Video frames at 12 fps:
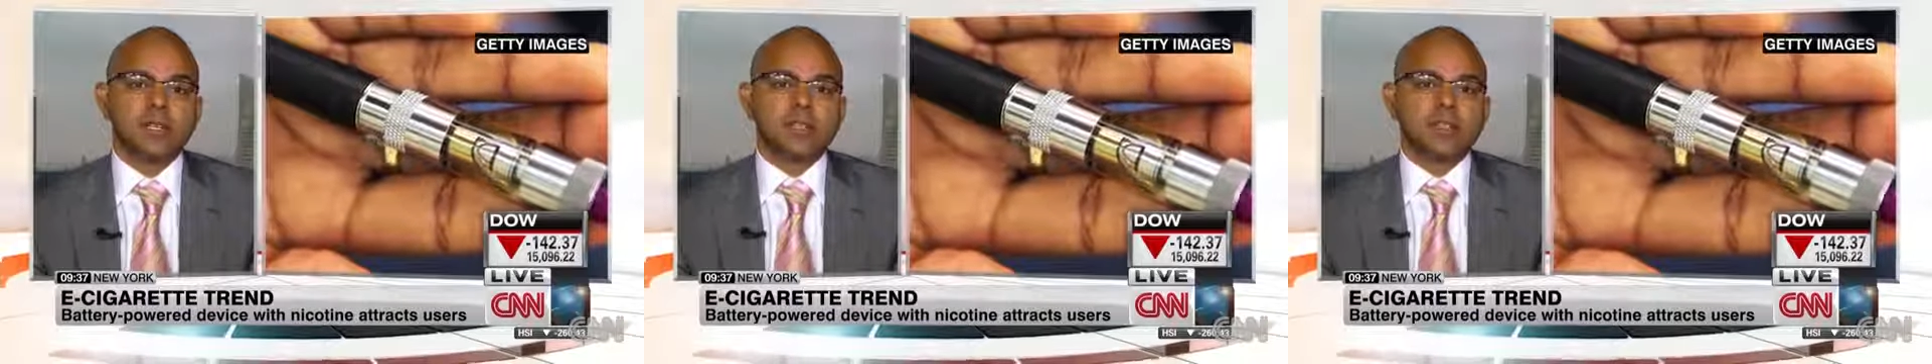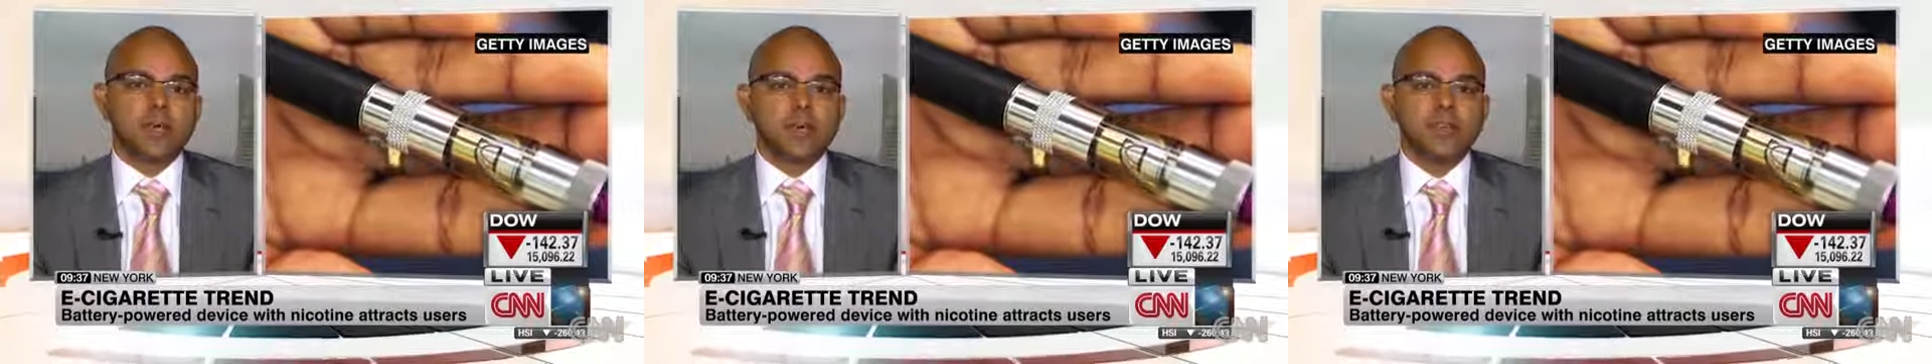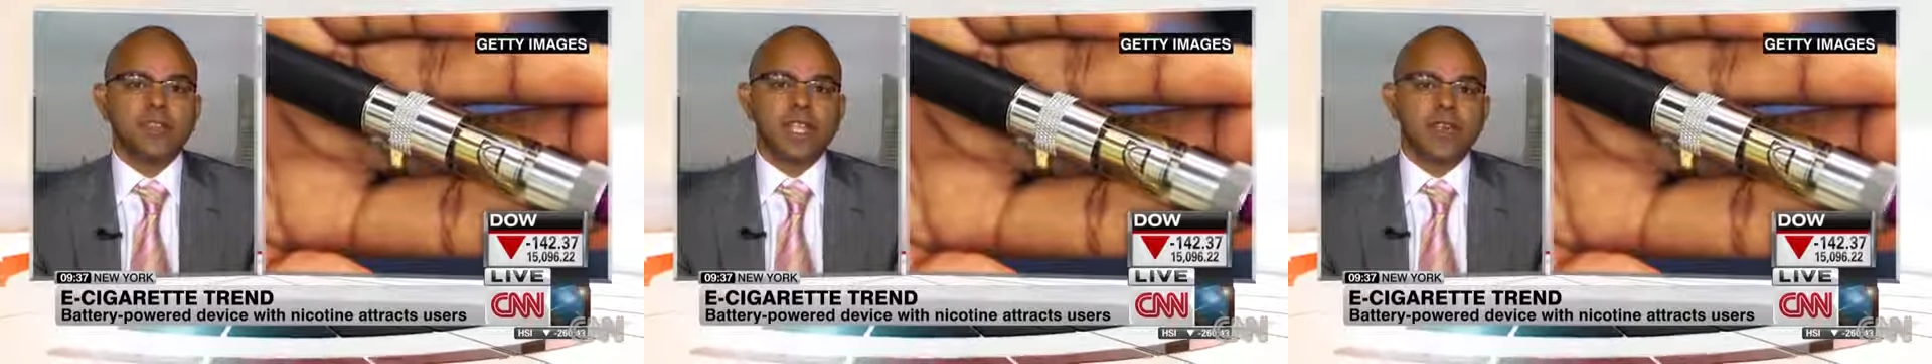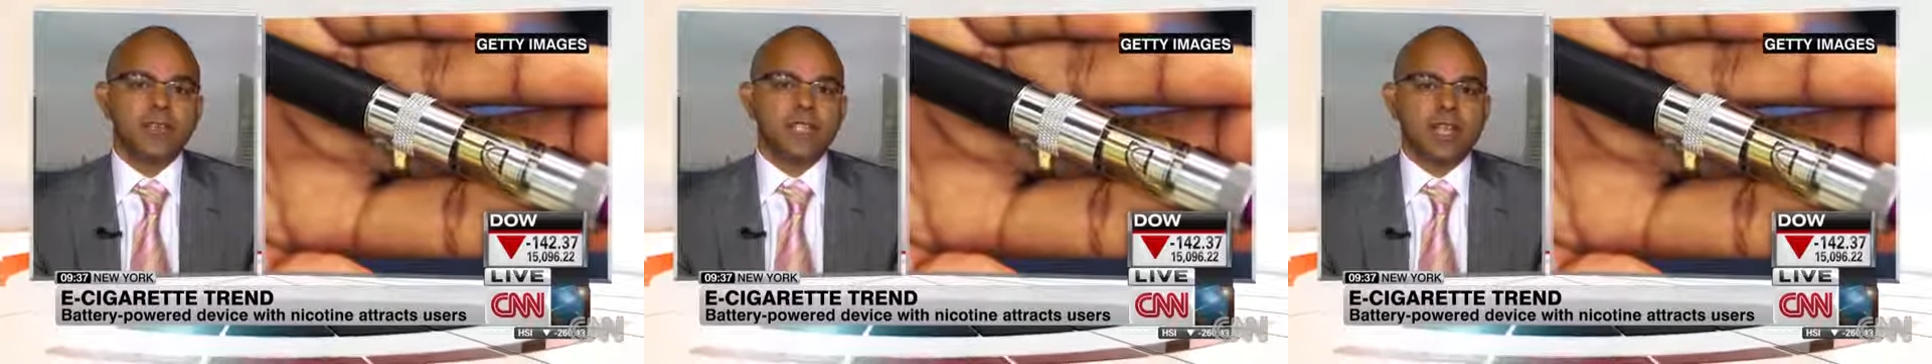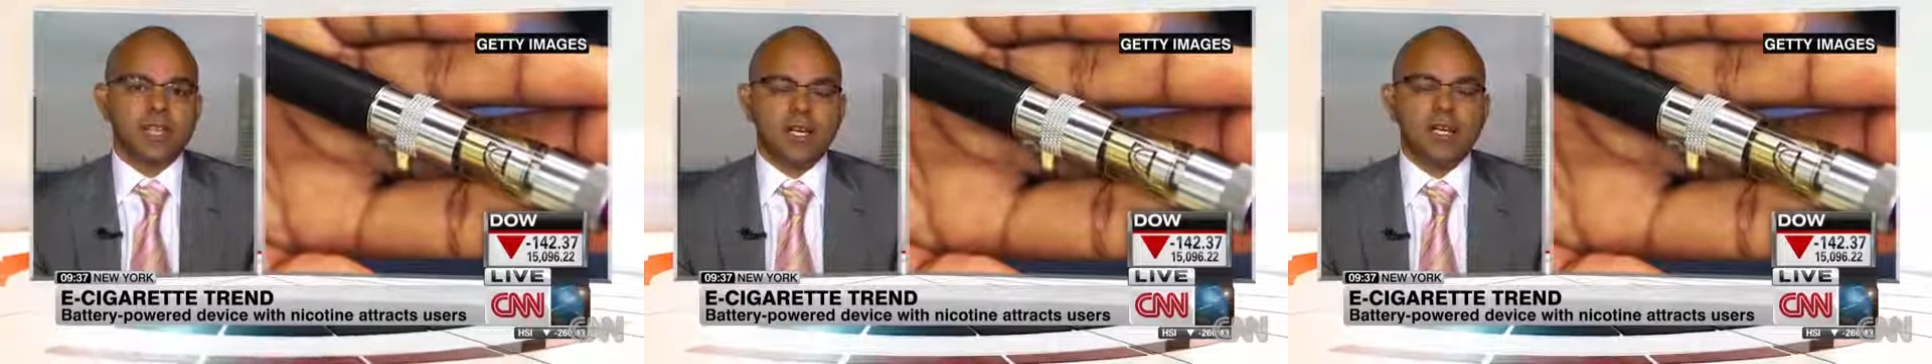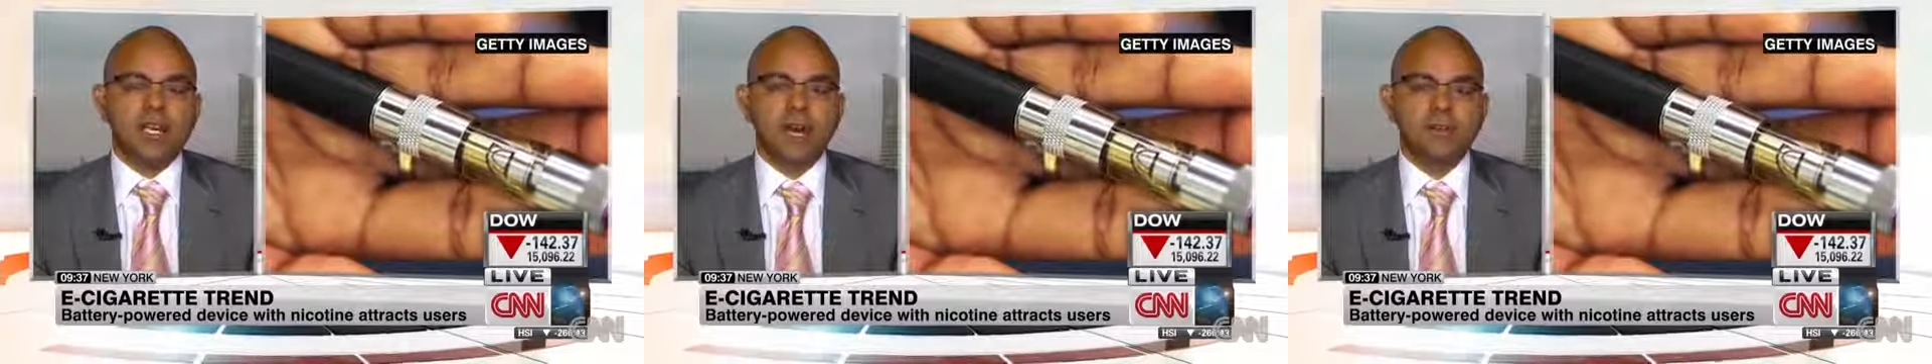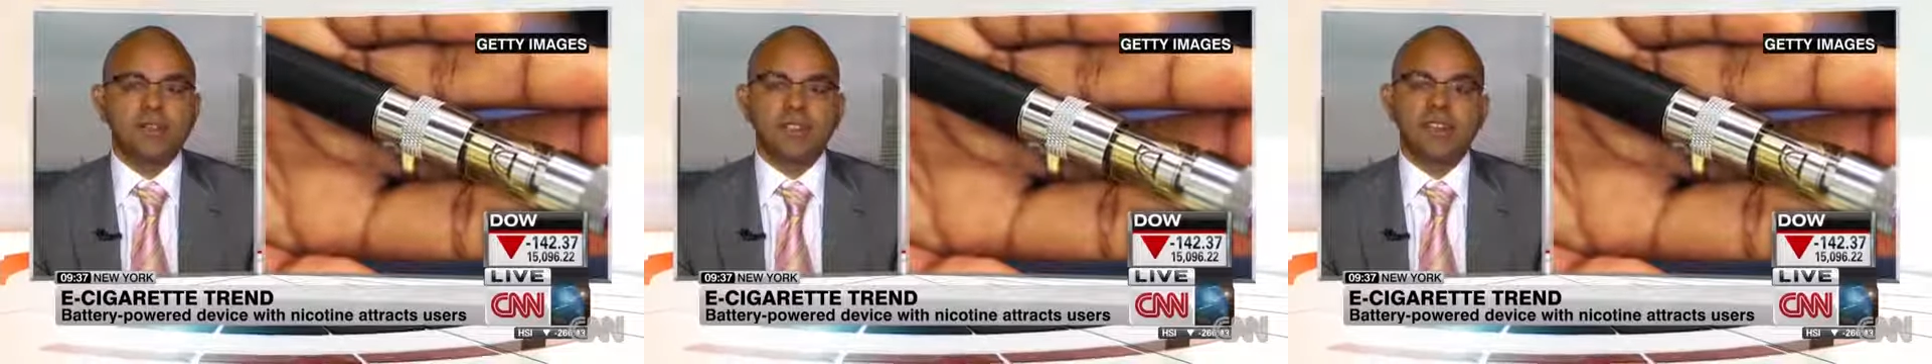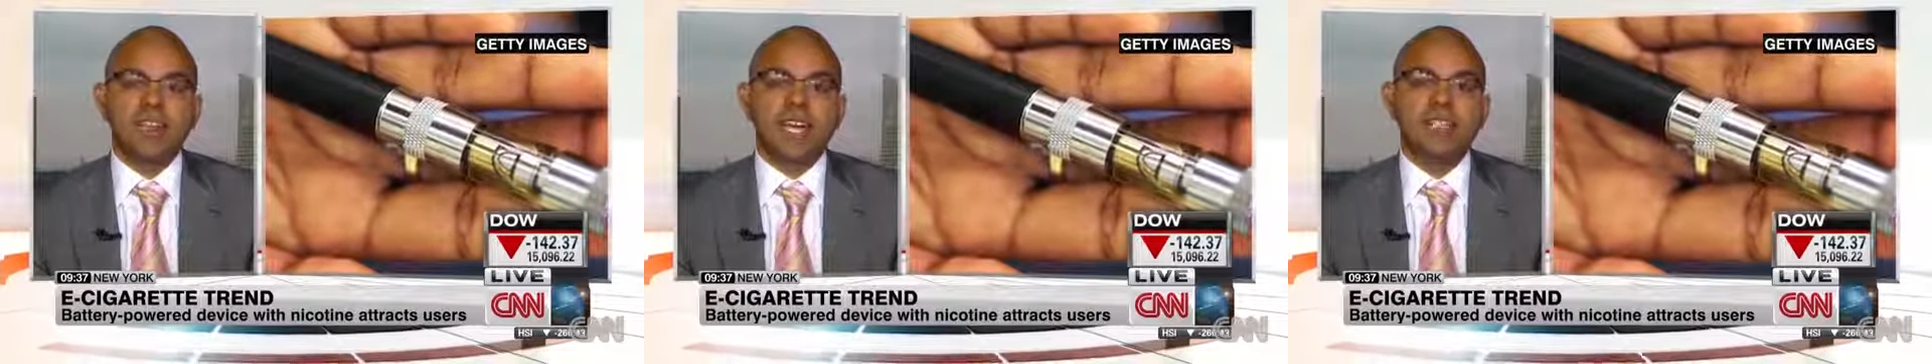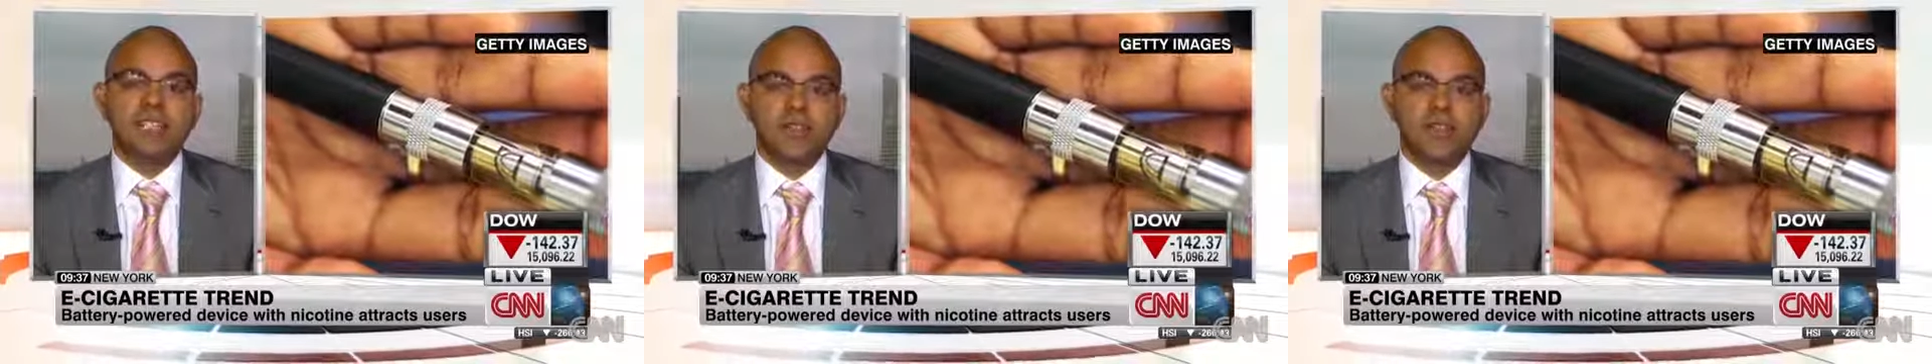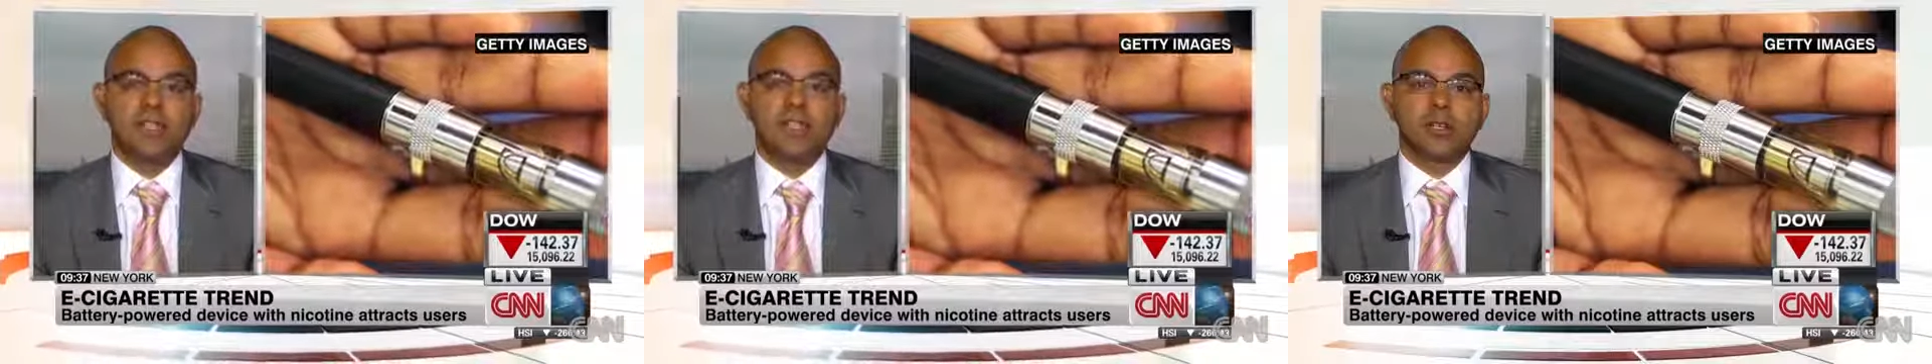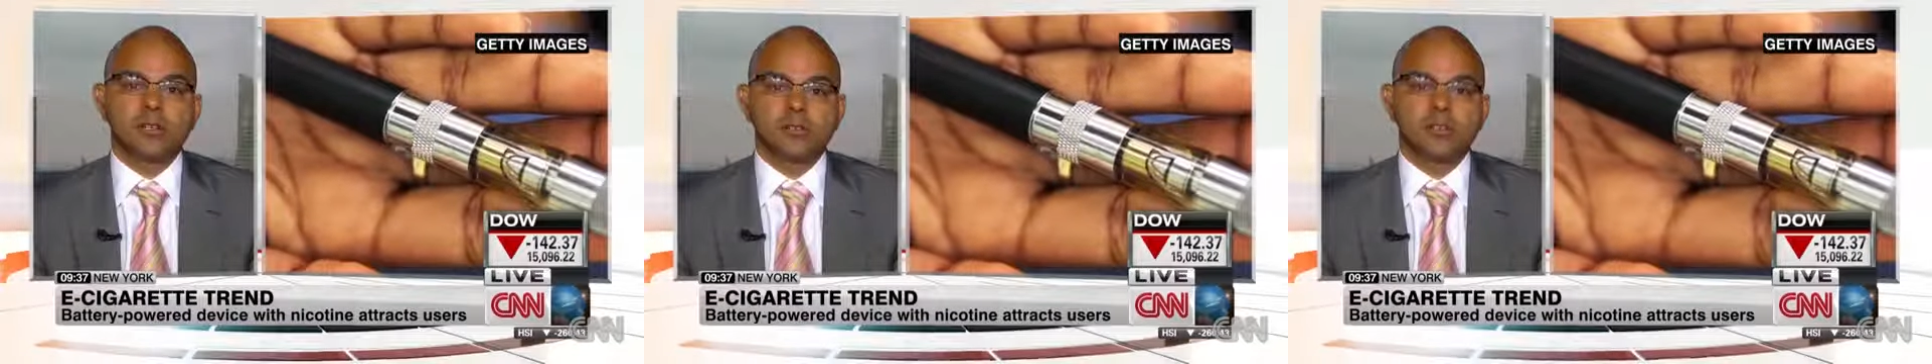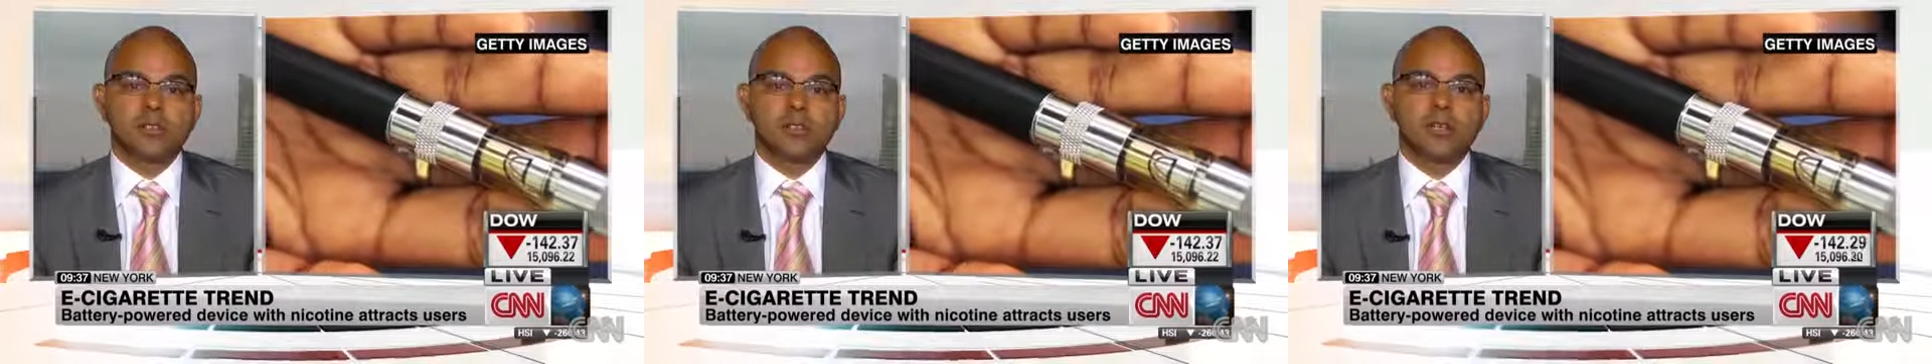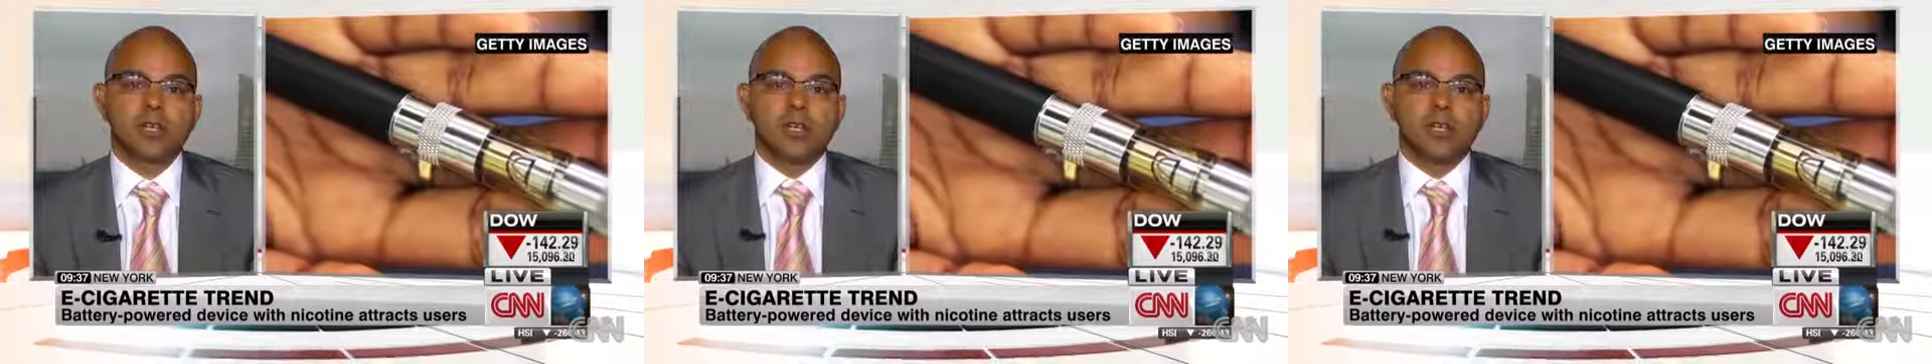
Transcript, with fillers: So if the FDA kind of comes to the scientific conclusion